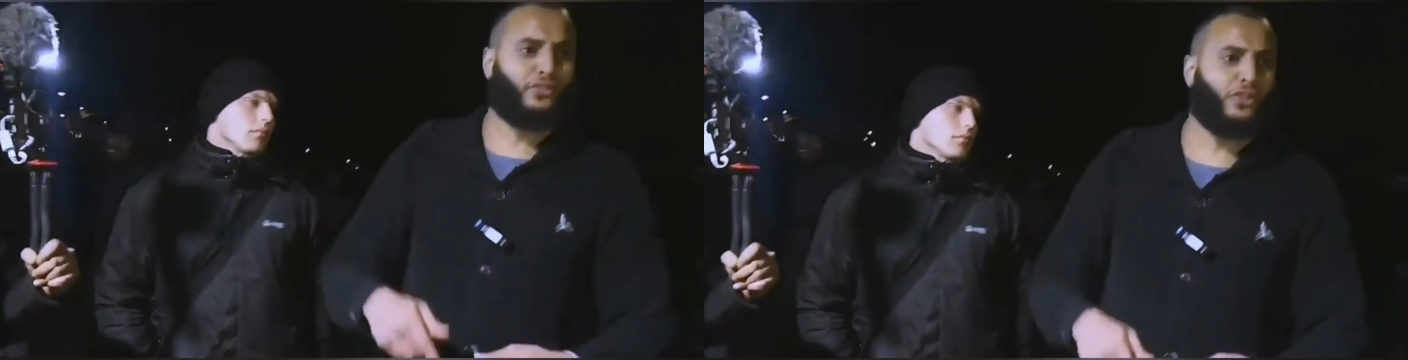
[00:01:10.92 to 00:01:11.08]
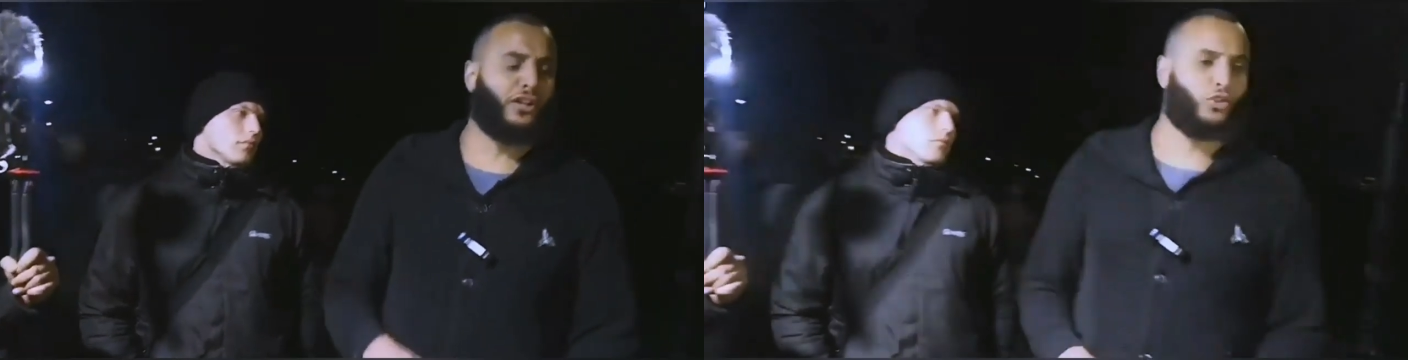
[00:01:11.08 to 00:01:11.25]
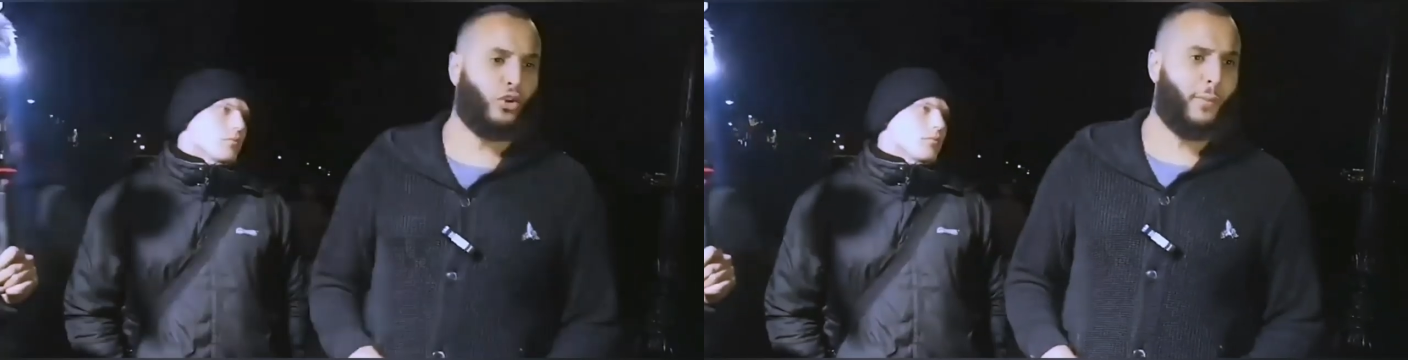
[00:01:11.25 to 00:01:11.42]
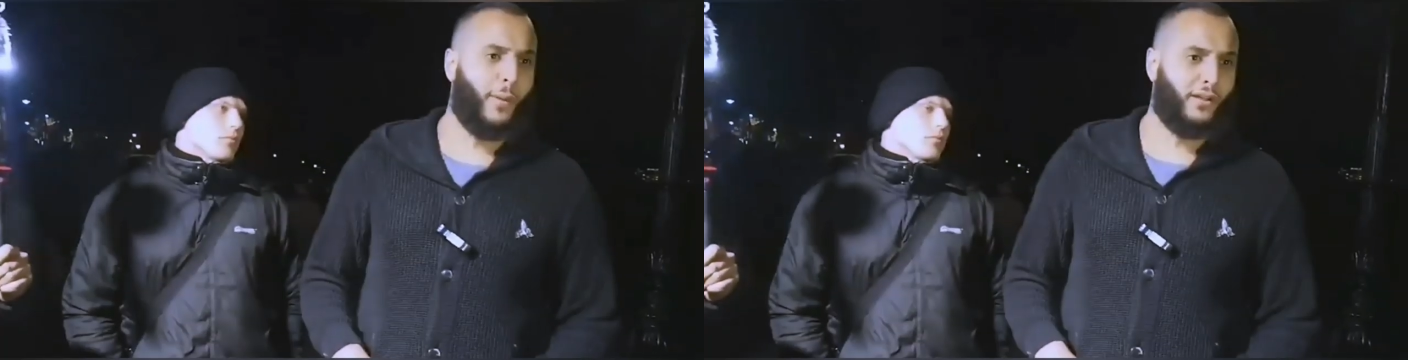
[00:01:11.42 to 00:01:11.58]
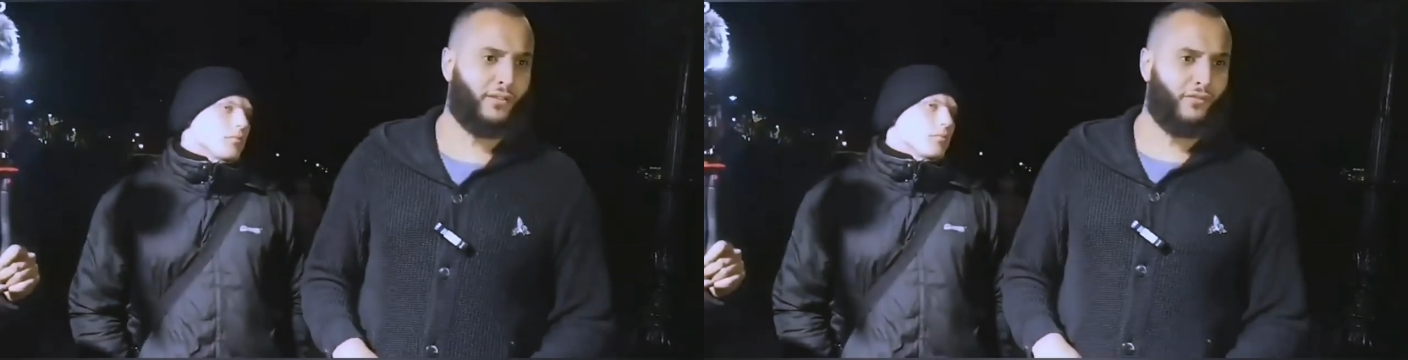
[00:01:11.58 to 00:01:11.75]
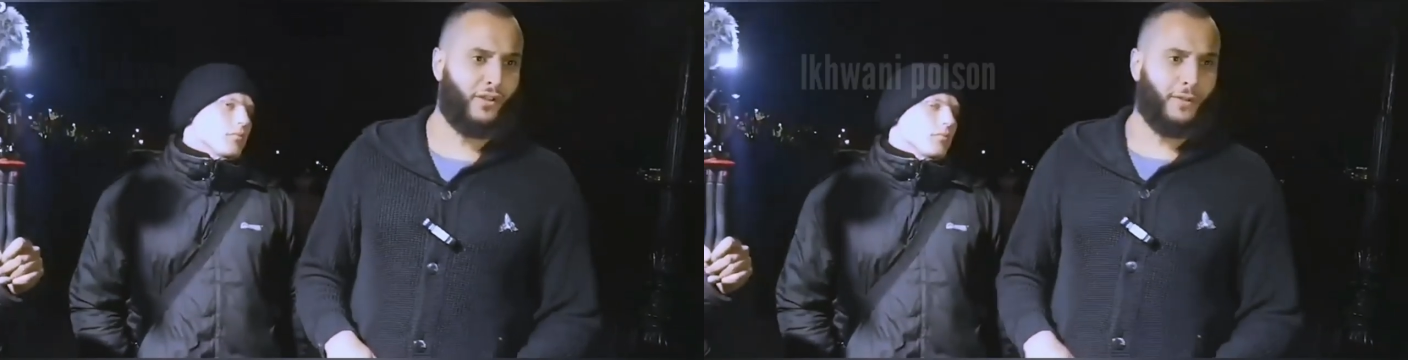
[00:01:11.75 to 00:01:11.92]
no one's going to
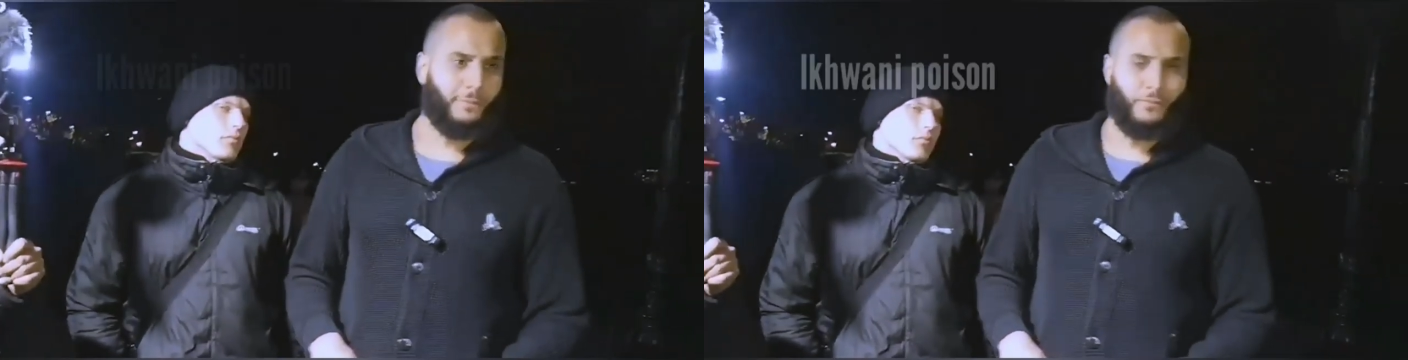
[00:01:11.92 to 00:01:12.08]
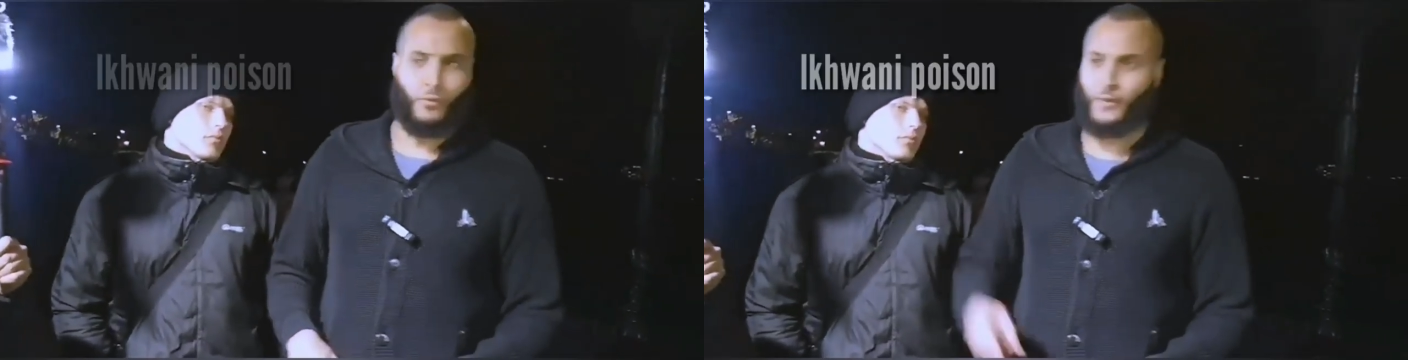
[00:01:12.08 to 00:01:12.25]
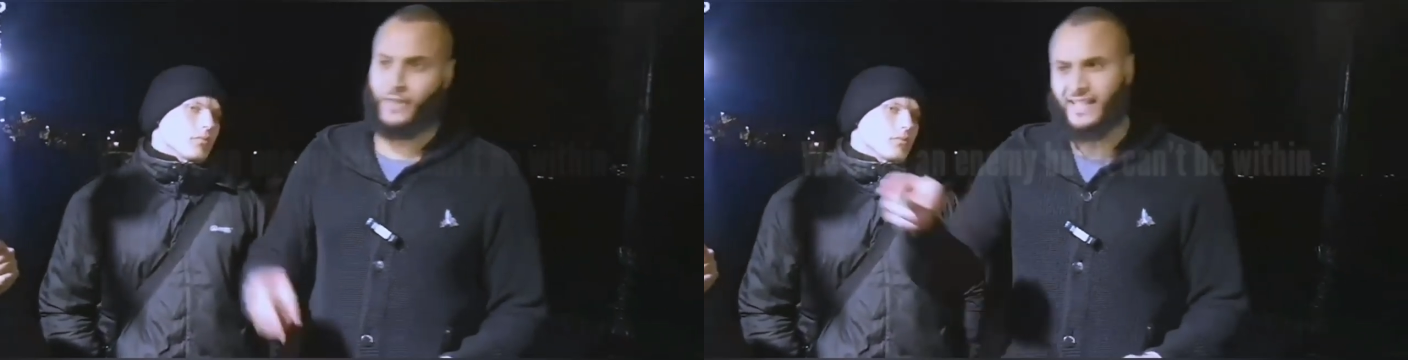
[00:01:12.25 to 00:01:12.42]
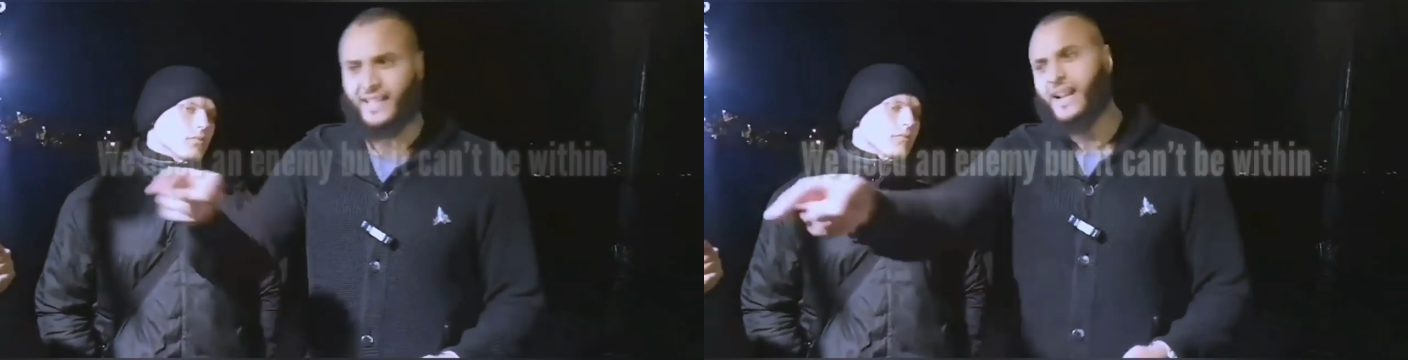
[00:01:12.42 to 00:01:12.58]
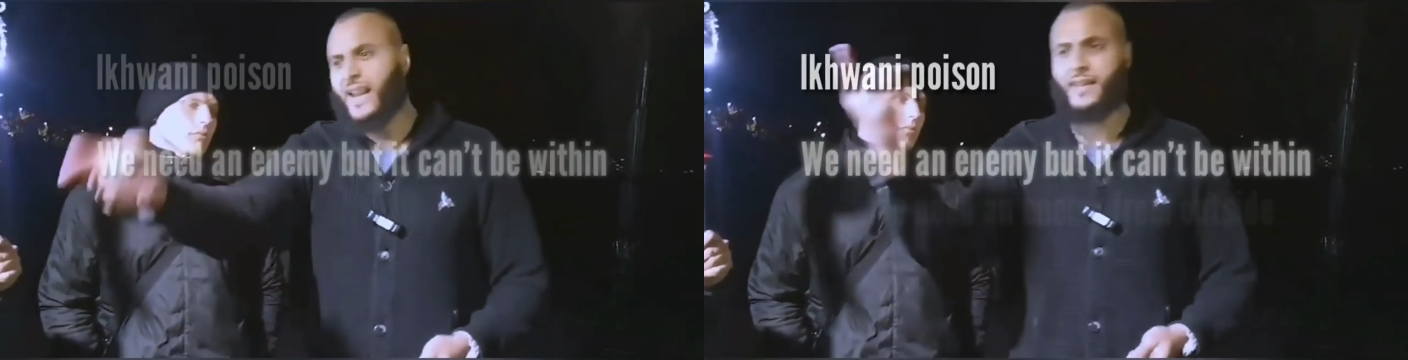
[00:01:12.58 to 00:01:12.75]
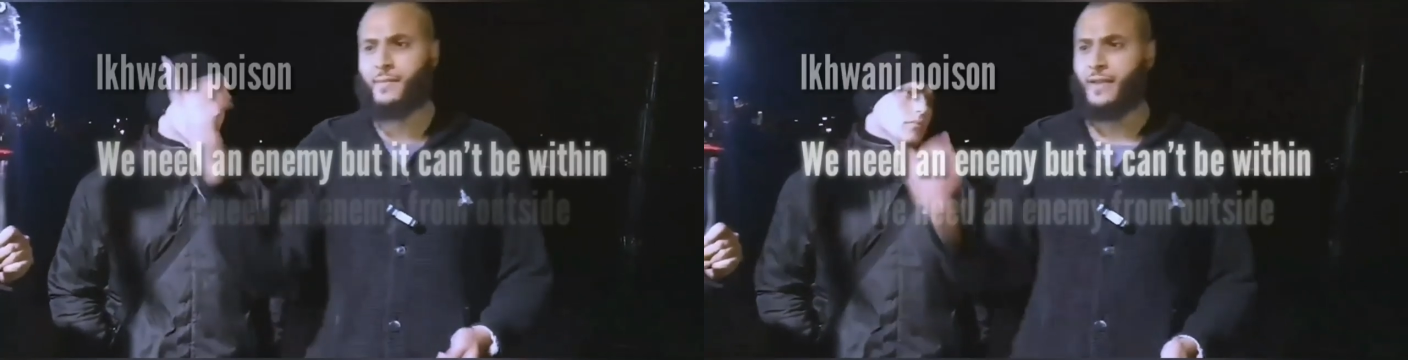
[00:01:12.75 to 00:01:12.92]
talk about the thing. We
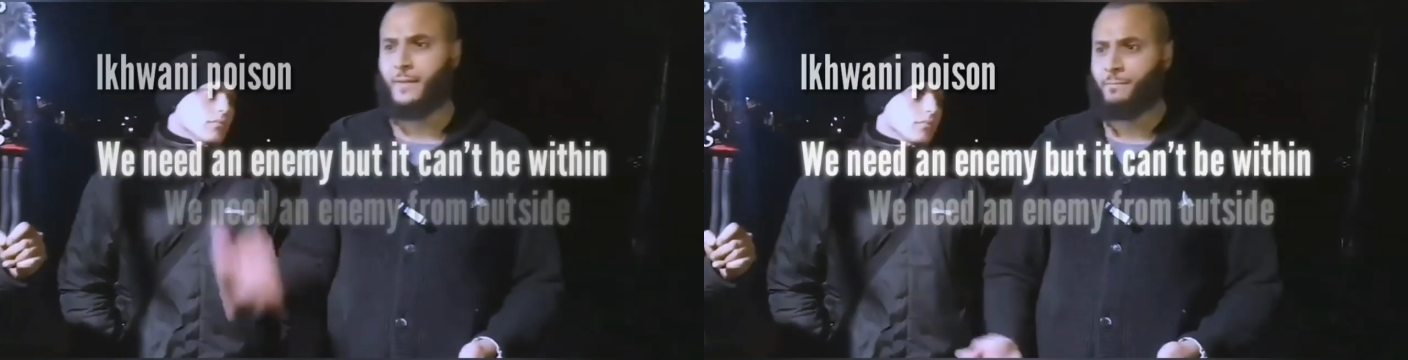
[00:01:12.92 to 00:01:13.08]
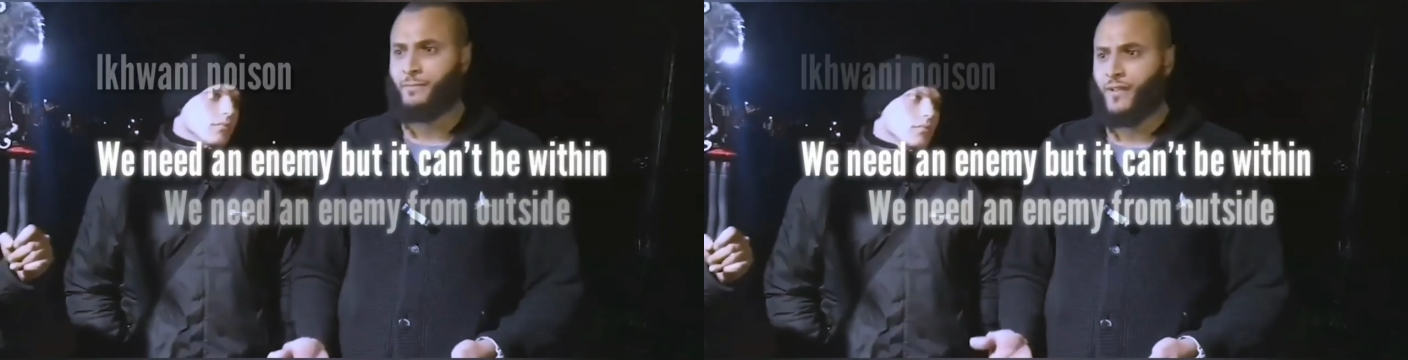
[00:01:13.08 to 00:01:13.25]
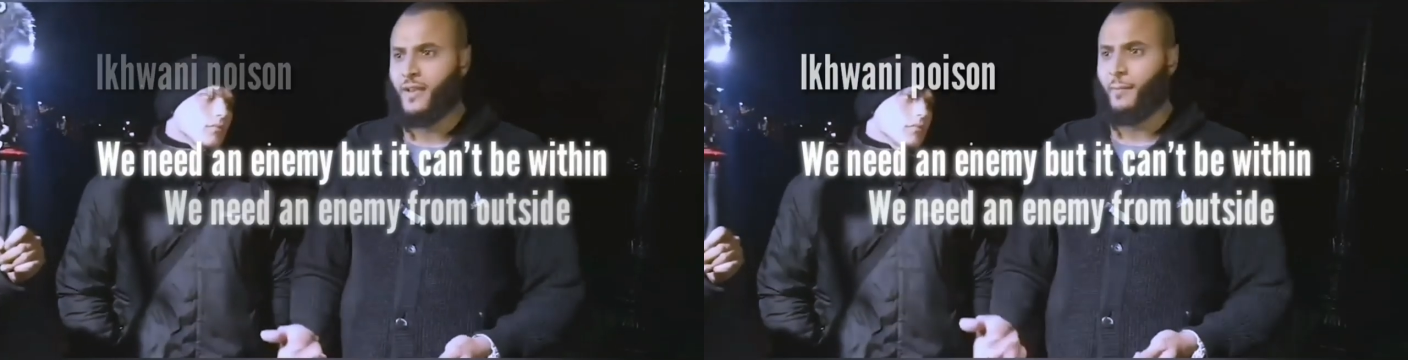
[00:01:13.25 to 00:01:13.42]
need an enemy,